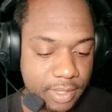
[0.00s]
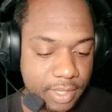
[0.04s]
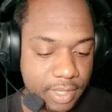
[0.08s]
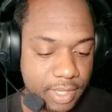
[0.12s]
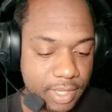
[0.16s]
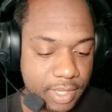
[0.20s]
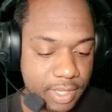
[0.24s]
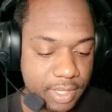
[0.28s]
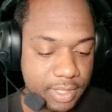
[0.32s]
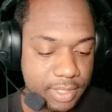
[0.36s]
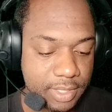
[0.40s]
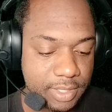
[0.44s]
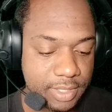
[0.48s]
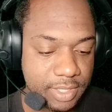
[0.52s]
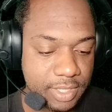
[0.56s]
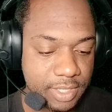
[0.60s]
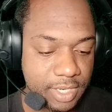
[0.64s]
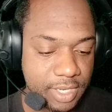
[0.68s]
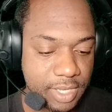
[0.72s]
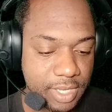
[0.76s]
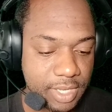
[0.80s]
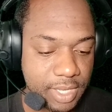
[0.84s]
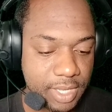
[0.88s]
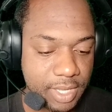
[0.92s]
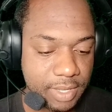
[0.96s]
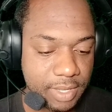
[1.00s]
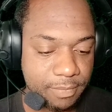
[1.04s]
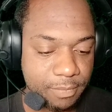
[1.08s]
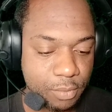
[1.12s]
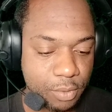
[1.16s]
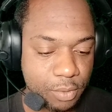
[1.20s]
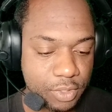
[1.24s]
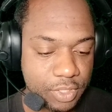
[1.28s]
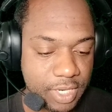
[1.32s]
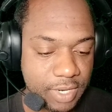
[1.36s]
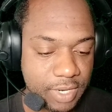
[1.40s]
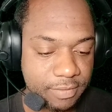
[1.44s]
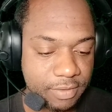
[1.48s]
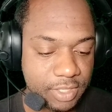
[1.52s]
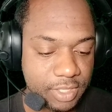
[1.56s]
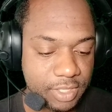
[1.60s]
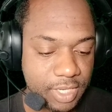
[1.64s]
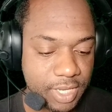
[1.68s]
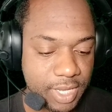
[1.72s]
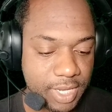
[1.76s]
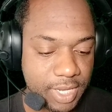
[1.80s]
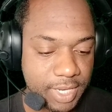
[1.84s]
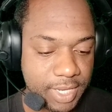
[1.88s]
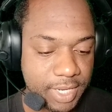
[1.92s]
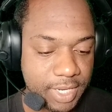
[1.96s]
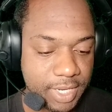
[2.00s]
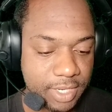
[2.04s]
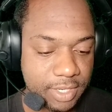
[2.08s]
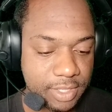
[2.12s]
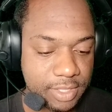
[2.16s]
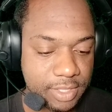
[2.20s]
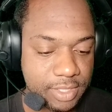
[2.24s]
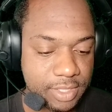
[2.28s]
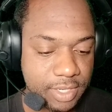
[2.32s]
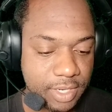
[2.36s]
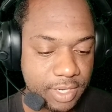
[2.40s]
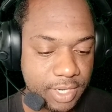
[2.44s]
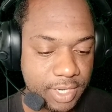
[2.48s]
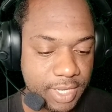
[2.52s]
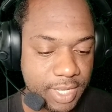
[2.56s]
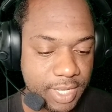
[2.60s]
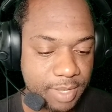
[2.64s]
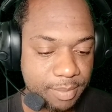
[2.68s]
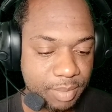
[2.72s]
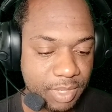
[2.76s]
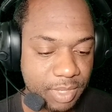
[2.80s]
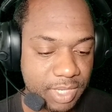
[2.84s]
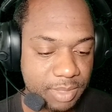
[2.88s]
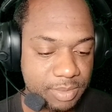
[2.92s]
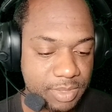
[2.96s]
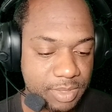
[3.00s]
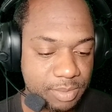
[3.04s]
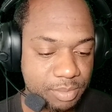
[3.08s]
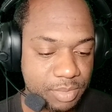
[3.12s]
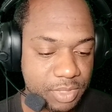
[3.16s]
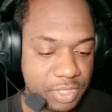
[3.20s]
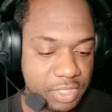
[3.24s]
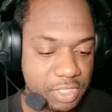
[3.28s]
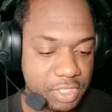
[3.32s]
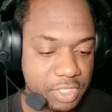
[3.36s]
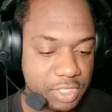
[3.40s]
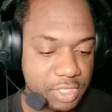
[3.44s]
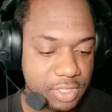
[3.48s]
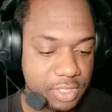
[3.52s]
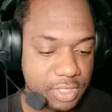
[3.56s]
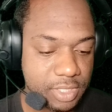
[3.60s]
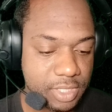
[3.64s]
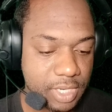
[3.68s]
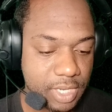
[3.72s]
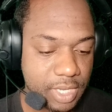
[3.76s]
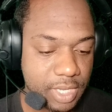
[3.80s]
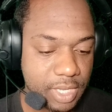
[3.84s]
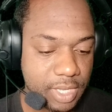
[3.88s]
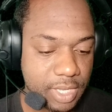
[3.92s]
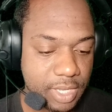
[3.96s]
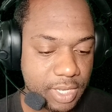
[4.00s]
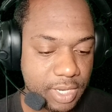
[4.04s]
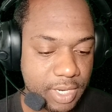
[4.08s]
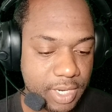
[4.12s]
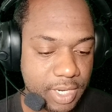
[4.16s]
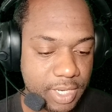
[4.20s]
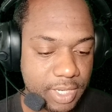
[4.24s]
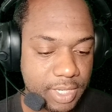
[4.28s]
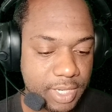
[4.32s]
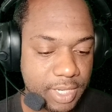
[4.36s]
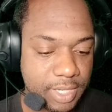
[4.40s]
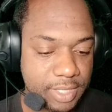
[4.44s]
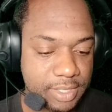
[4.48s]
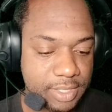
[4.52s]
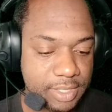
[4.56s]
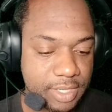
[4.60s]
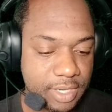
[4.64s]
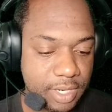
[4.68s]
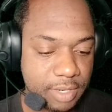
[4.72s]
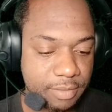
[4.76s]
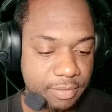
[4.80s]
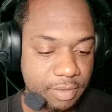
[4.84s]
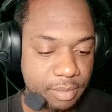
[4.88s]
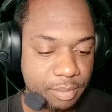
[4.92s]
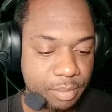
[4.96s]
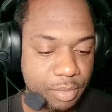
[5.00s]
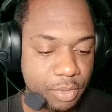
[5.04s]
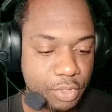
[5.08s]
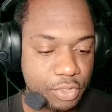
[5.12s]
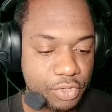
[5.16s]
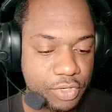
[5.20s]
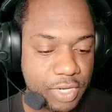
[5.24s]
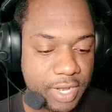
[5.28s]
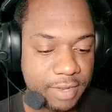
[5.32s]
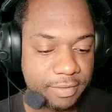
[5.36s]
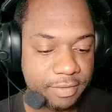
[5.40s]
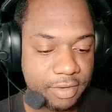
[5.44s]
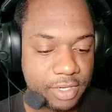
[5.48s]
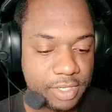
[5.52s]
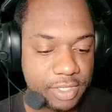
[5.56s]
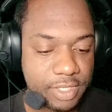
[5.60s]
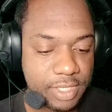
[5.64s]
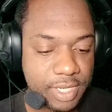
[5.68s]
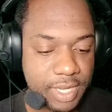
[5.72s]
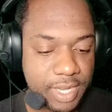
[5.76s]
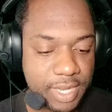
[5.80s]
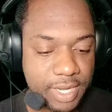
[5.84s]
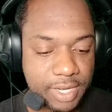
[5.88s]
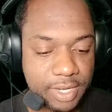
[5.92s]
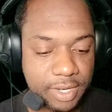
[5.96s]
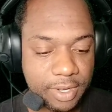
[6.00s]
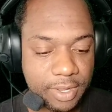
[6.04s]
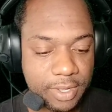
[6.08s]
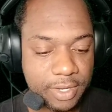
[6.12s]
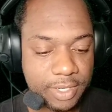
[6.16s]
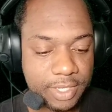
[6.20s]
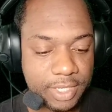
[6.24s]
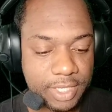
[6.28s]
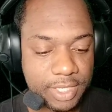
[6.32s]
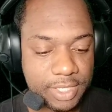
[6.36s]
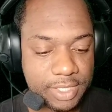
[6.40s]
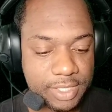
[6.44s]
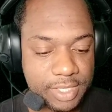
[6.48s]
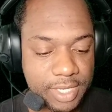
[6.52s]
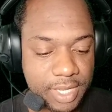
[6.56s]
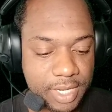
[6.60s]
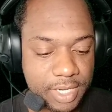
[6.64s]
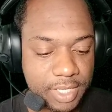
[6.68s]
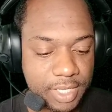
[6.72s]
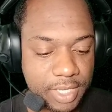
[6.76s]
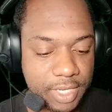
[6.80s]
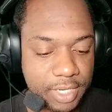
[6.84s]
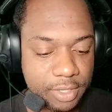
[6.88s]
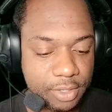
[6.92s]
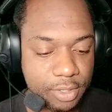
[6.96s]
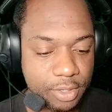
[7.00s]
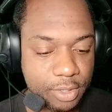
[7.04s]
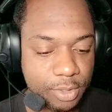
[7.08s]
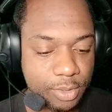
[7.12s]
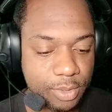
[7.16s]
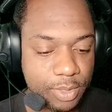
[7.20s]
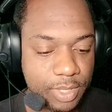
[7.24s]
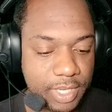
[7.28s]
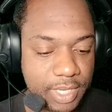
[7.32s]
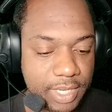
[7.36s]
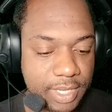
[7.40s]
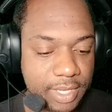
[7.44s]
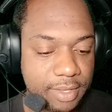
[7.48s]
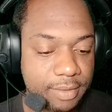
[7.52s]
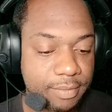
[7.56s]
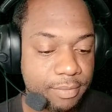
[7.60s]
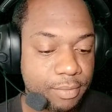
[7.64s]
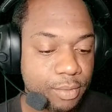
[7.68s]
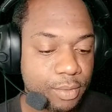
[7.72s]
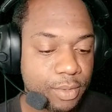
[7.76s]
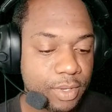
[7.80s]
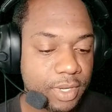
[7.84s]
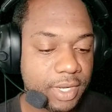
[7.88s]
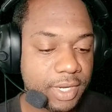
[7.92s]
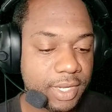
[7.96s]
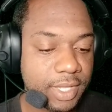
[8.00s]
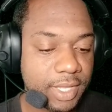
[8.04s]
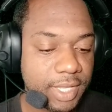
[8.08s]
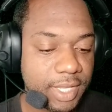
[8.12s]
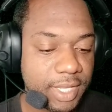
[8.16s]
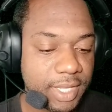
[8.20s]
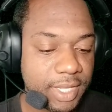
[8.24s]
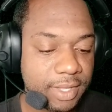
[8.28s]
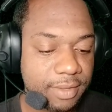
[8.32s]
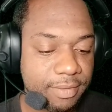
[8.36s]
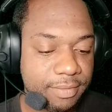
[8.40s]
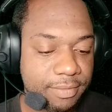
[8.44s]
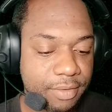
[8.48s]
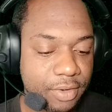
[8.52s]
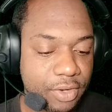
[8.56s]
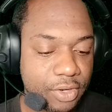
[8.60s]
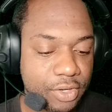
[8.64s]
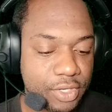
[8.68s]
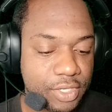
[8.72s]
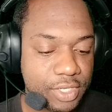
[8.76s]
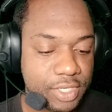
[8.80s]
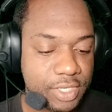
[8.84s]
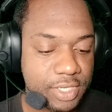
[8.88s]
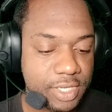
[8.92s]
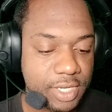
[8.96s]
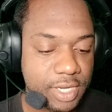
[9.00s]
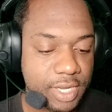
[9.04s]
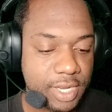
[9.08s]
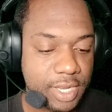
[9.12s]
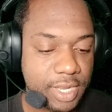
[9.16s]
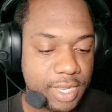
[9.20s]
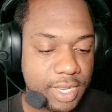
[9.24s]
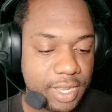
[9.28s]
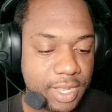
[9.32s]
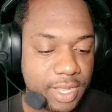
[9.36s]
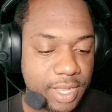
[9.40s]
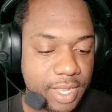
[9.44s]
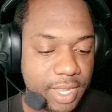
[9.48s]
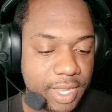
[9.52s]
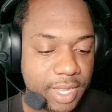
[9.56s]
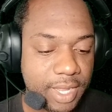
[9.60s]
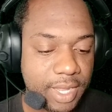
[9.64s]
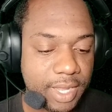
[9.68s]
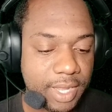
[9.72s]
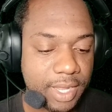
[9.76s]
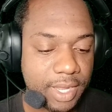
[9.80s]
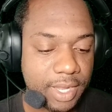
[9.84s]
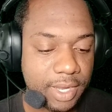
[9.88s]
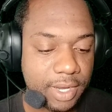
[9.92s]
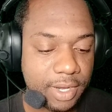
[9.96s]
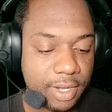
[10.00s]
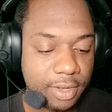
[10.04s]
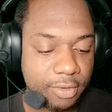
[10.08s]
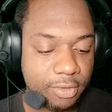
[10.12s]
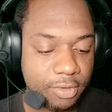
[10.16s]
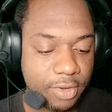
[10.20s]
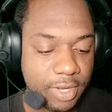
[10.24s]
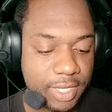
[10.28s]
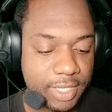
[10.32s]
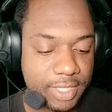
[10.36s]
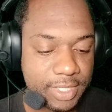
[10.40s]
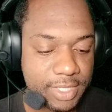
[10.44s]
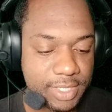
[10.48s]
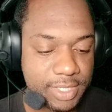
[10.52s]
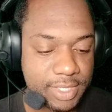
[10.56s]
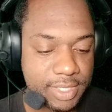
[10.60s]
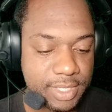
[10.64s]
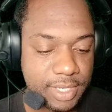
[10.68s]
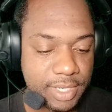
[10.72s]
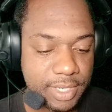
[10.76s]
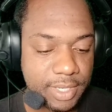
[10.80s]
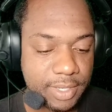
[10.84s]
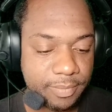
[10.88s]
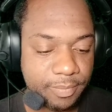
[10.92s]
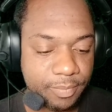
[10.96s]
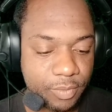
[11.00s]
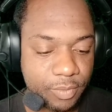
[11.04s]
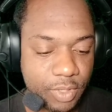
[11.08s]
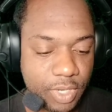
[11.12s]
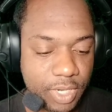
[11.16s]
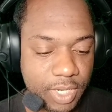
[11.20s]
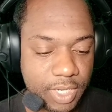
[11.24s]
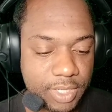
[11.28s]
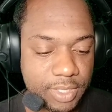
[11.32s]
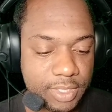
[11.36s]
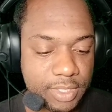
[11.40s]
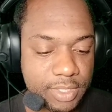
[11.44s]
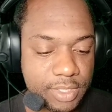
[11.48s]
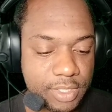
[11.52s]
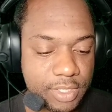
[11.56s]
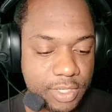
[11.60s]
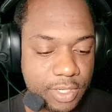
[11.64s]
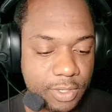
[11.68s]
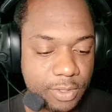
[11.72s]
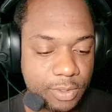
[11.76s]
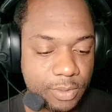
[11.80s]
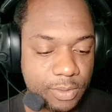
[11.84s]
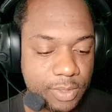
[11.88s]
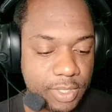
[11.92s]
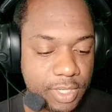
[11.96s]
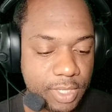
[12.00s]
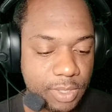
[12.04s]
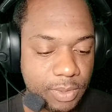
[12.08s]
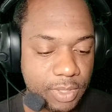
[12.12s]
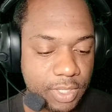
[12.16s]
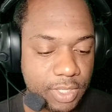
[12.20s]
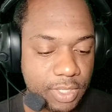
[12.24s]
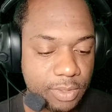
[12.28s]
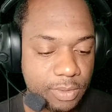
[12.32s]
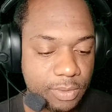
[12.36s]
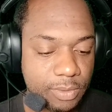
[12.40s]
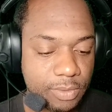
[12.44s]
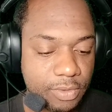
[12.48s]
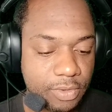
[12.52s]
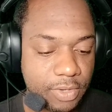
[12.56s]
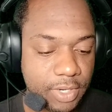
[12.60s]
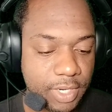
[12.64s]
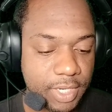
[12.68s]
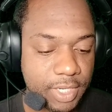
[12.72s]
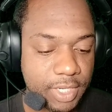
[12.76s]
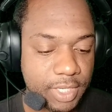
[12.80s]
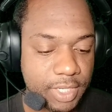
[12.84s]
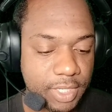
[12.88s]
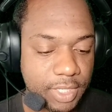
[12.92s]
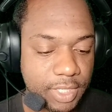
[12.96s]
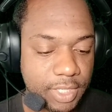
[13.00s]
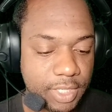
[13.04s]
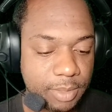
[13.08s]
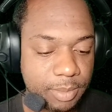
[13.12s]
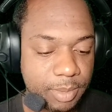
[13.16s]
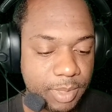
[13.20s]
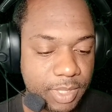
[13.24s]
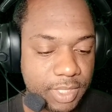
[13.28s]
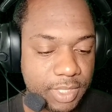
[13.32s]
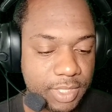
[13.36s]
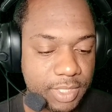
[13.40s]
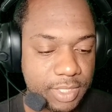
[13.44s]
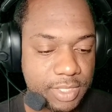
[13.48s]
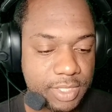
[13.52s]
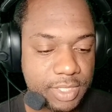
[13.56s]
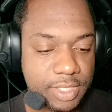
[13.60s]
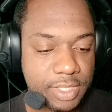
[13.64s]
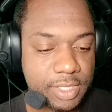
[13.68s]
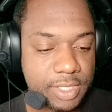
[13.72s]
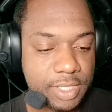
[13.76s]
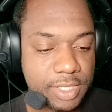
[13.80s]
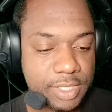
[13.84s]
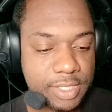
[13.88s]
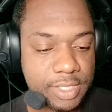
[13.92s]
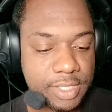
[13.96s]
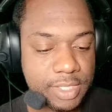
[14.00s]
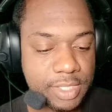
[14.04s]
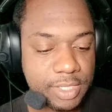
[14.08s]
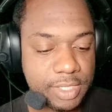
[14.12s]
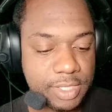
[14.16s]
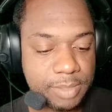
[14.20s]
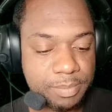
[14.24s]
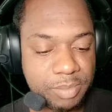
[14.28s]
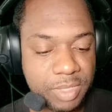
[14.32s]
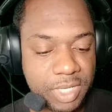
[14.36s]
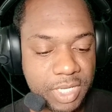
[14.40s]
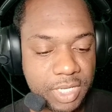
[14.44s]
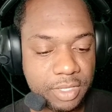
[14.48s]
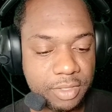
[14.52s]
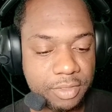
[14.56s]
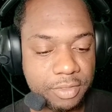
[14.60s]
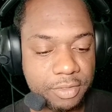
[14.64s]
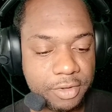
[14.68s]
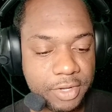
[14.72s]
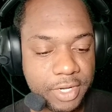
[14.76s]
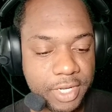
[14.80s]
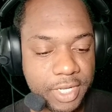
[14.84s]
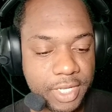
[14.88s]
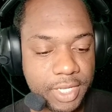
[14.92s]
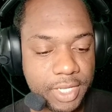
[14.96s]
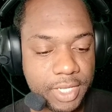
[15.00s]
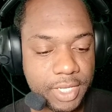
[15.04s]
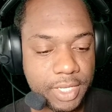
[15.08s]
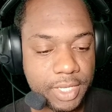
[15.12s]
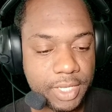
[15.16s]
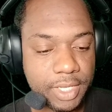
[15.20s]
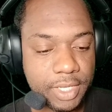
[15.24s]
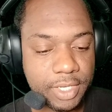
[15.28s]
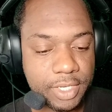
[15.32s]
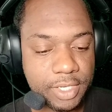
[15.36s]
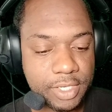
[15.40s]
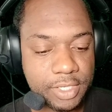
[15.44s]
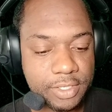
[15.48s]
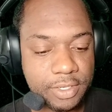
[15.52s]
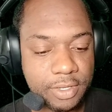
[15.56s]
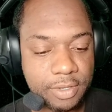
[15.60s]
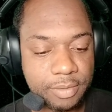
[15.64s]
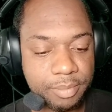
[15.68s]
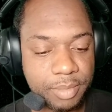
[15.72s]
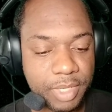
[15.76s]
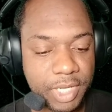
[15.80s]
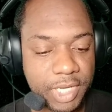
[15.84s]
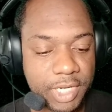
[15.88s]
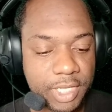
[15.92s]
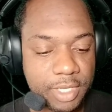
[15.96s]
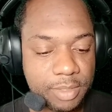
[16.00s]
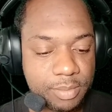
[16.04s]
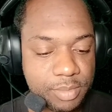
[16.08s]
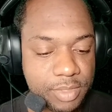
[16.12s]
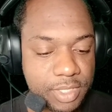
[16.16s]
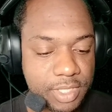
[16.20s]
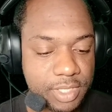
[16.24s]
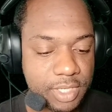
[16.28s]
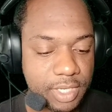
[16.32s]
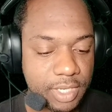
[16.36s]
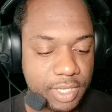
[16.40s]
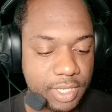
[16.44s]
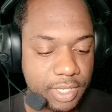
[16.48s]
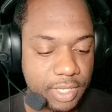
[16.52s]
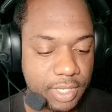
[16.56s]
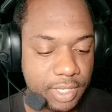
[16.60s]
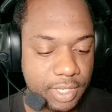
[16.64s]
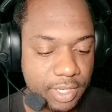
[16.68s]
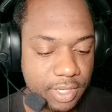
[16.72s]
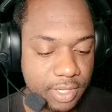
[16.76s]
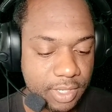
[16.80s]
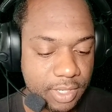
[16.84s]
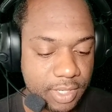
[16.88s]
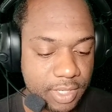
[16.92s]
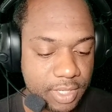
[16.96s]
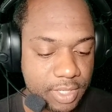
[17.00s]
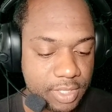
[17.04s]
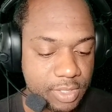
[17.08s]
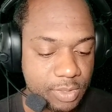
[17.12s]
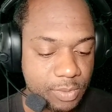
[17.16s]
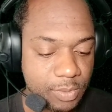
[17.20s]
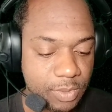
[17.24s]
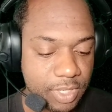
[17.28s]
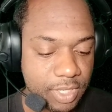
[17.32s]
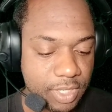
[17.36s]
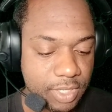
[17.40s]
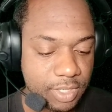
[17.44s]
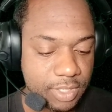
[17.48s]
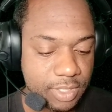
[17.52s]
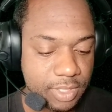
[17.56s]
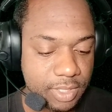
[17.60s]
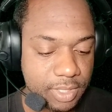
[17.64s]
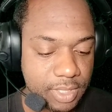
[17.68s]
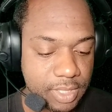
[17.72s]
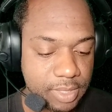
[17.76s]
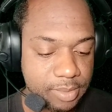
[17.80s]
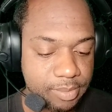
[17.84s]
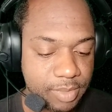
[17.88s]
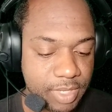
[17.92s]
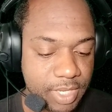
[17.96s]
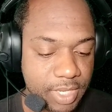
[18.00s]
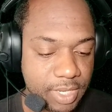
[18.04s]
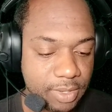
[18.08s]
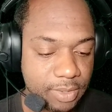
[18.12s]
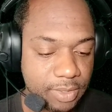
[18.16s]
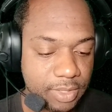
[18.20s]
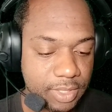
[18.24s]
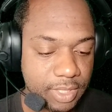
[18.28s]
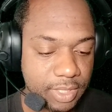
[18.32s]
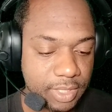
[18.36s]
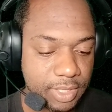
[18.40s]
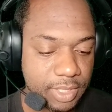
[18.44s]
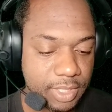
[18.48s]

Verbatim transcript: and see if four drivers can get a good start and pick up some positions. All right, nice start from both drivers. Long the inside they go for the first uh, race. All right, so there we go, creating a little bit of distance. Let's see P3, he's on mediums. All right, so we're gonna cut them down a